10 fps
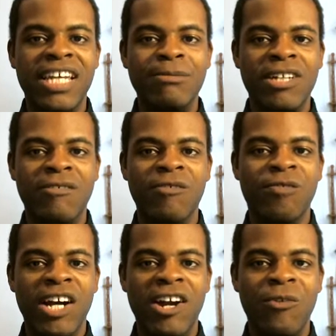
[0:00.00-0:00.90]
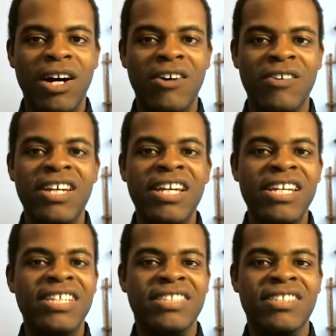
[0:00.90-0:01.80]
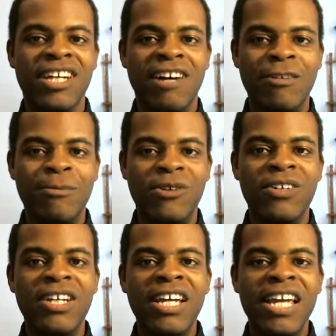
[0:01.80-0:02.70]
comes off very well. He's lovable.